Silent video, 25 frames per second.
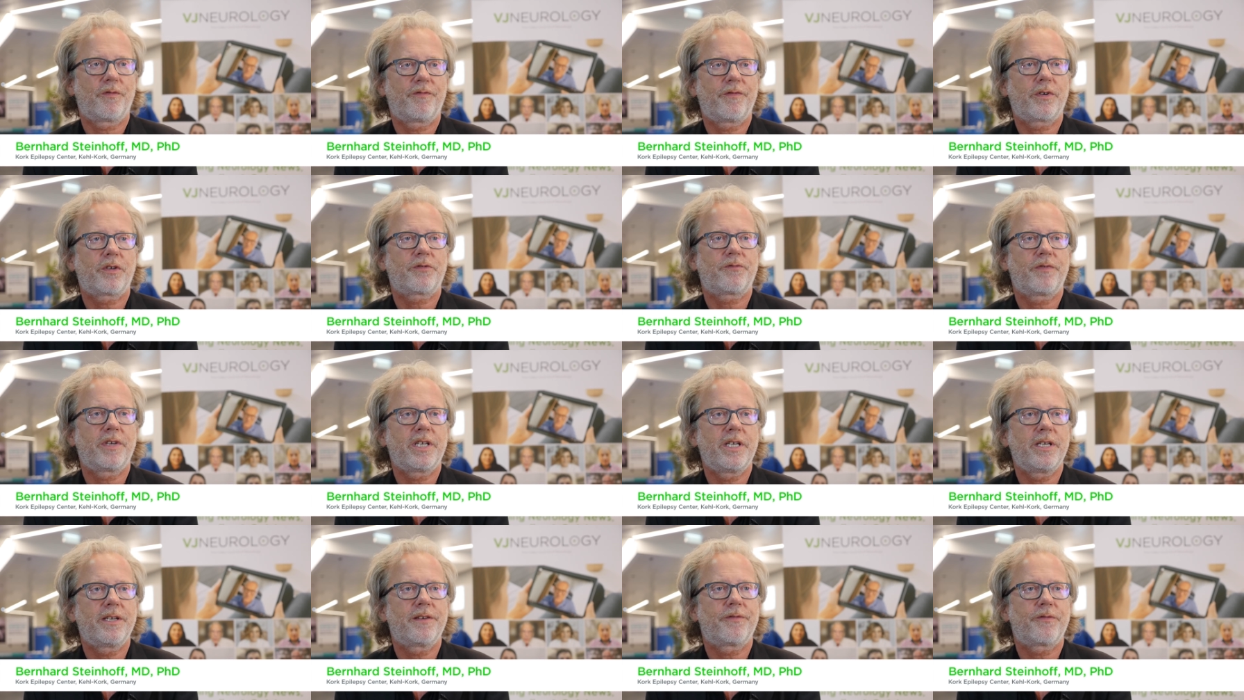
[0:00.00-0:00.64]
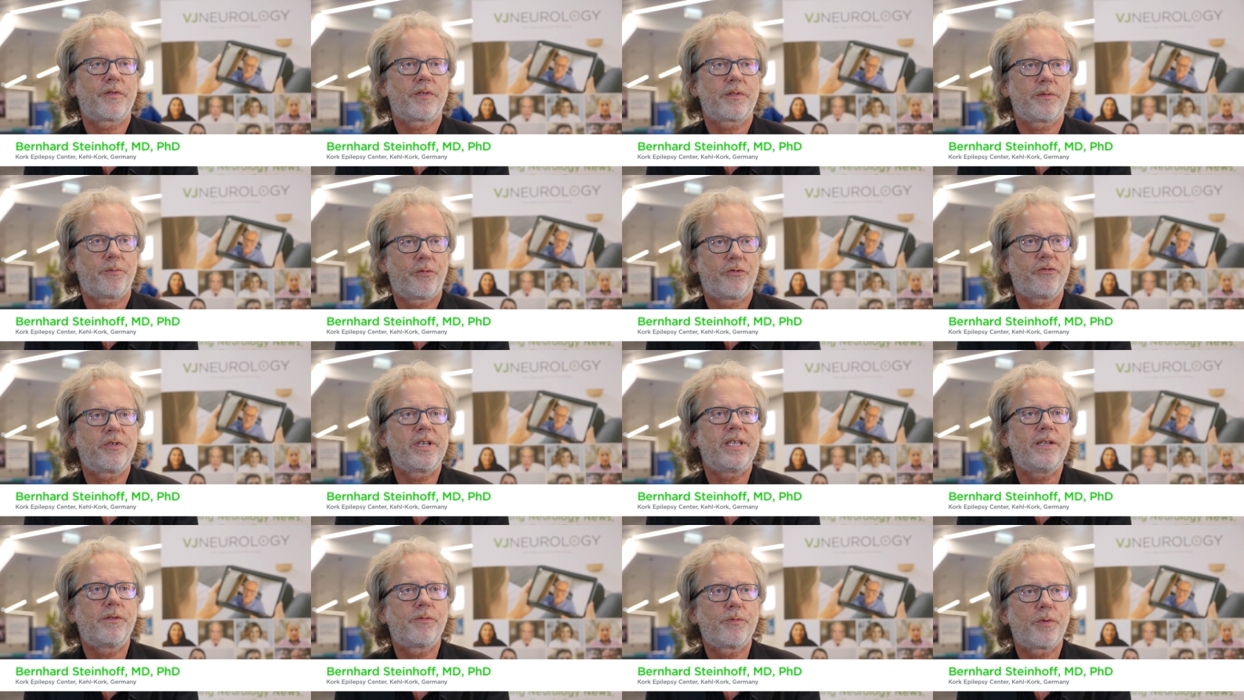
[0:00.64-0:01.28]
what we hear from the
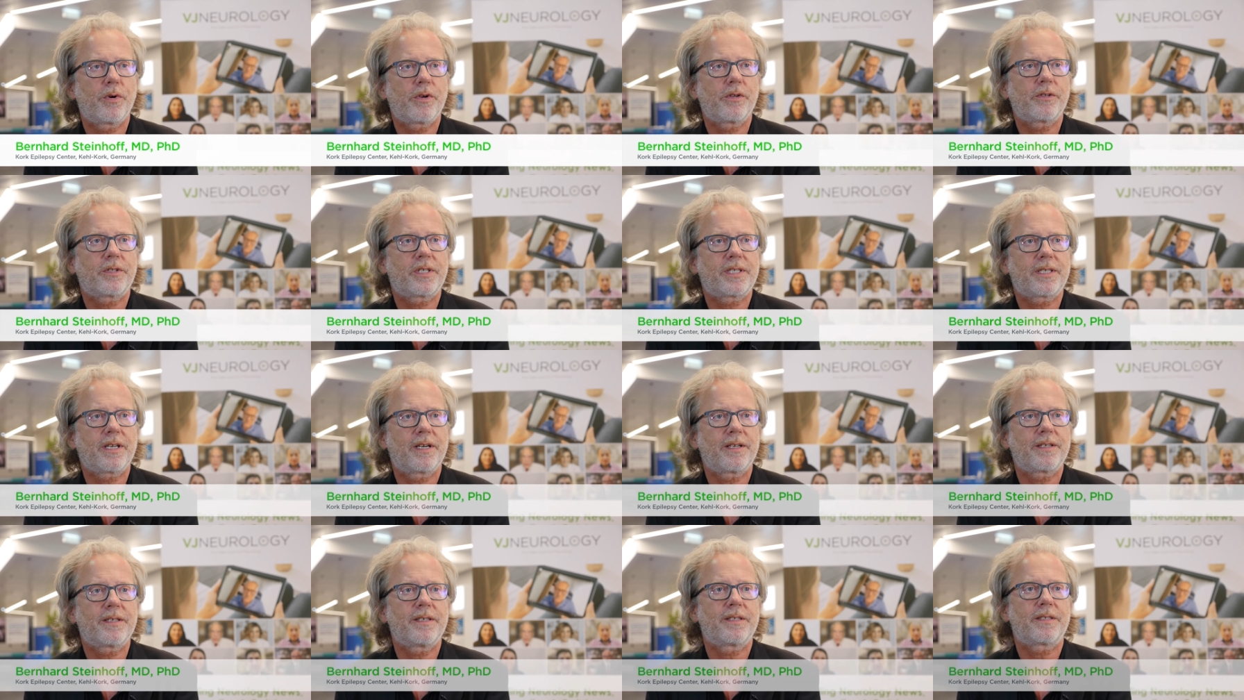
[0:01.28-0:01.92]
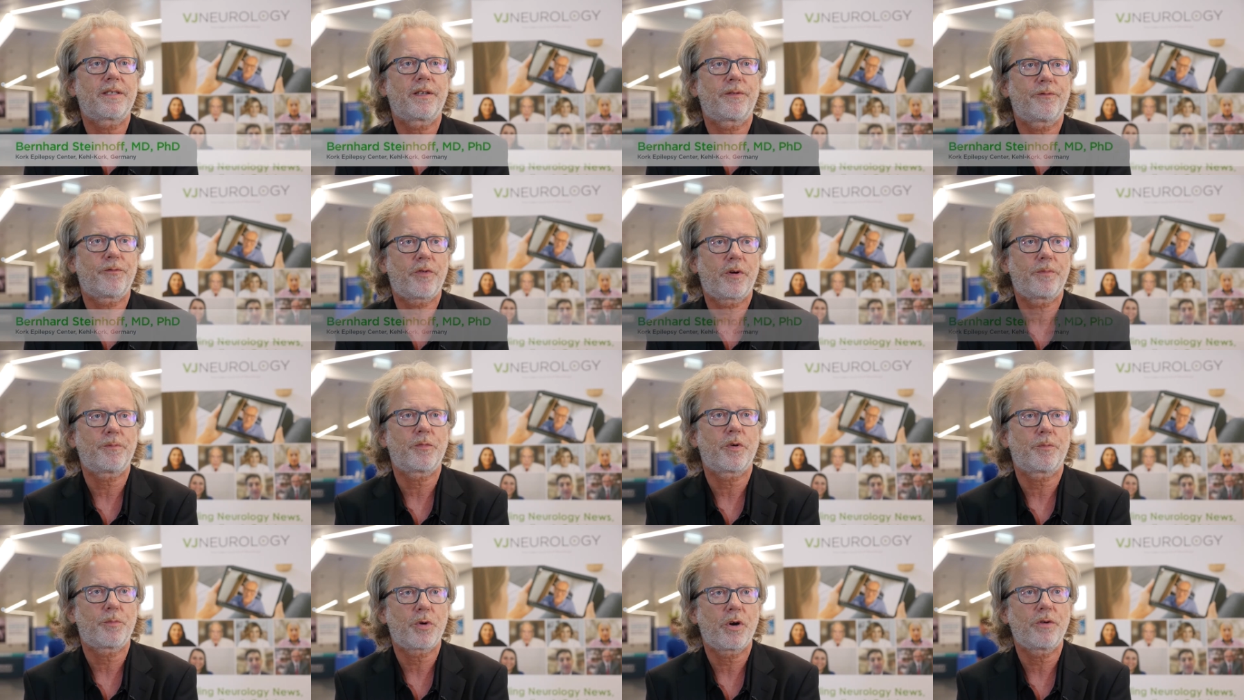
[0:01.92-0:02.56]
real world studies and
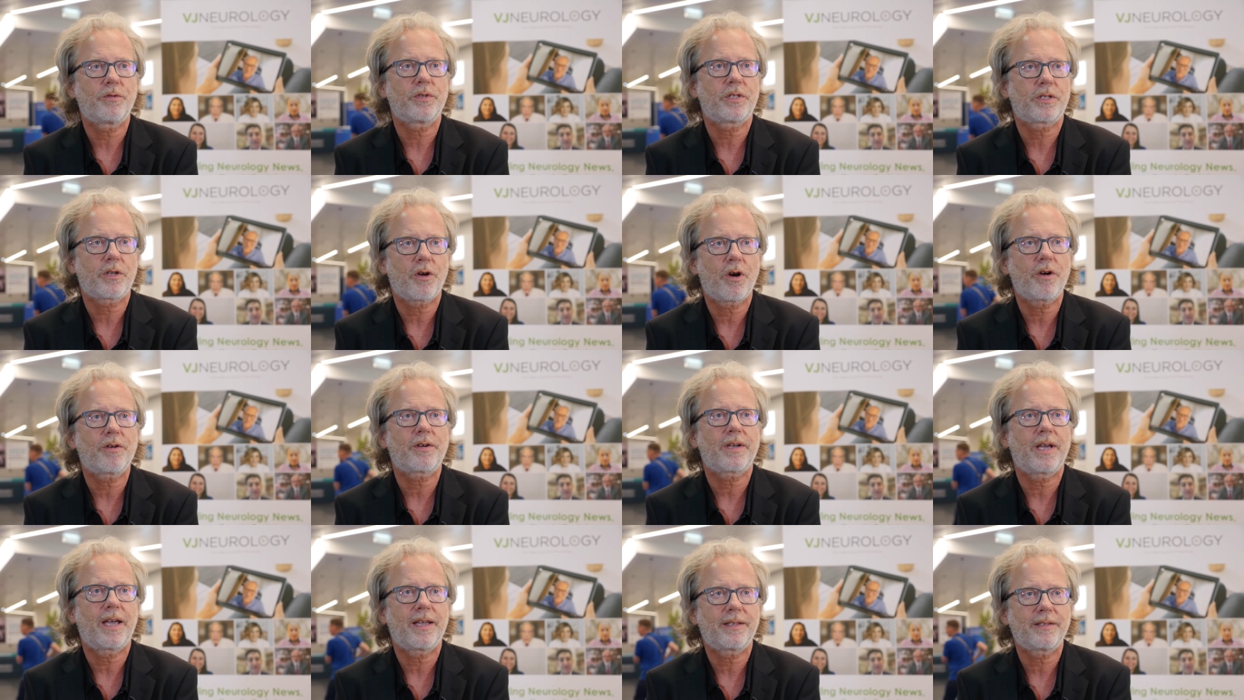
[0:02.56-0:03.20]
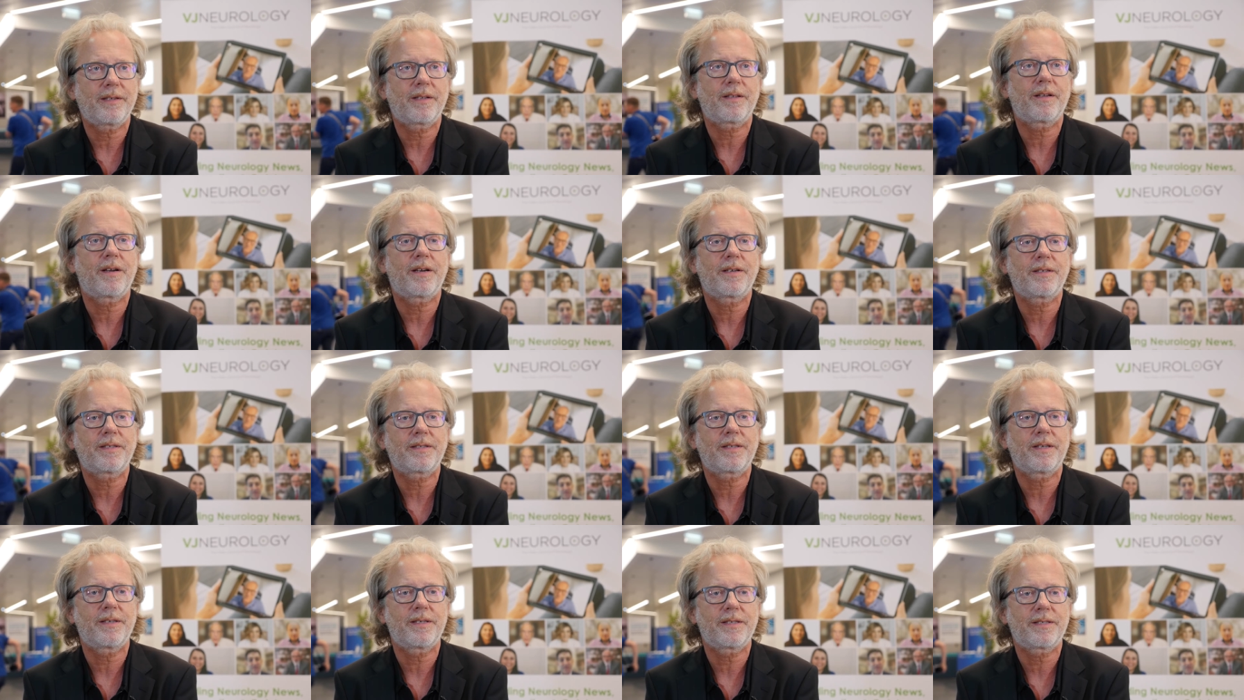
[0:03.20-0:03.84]
from the post hoc
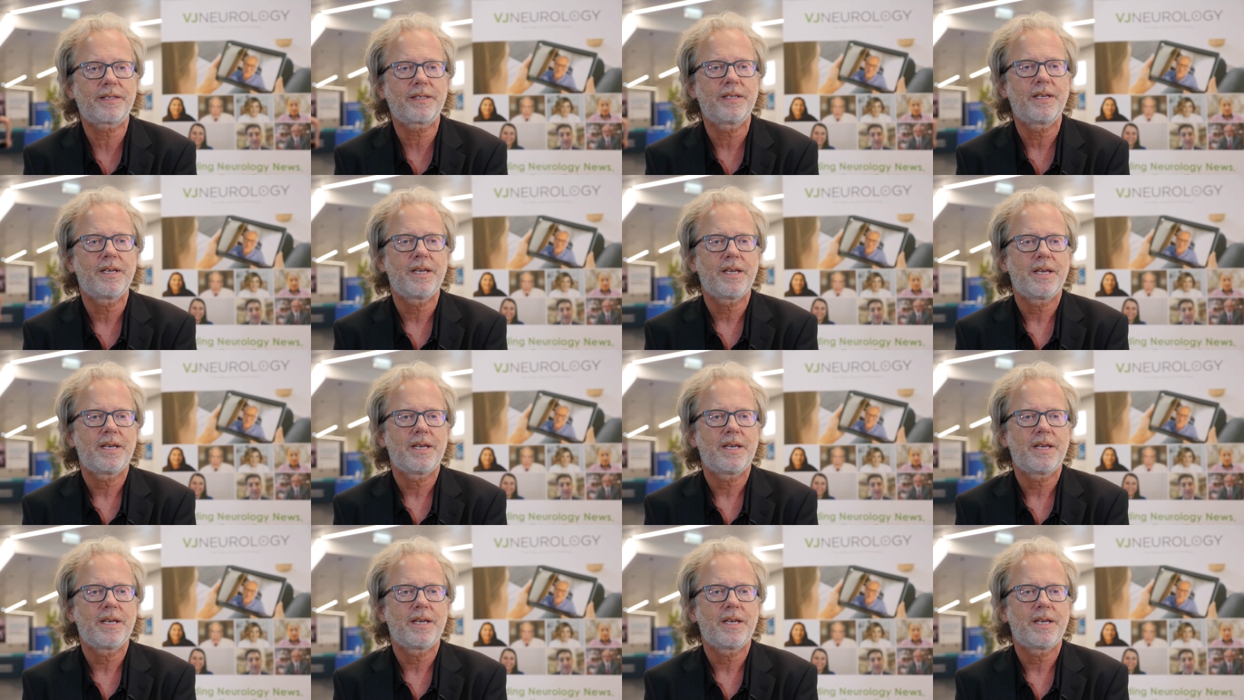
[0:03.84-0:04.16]
analysis.